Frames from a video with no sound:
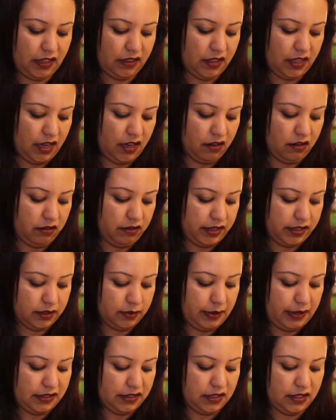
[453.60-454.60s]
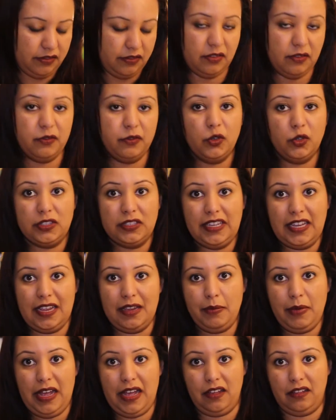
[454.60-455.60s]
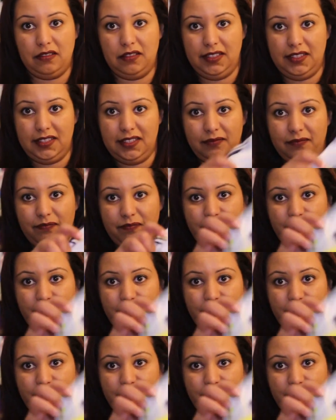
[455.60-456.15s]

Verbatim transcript: they are expensive 48 pounds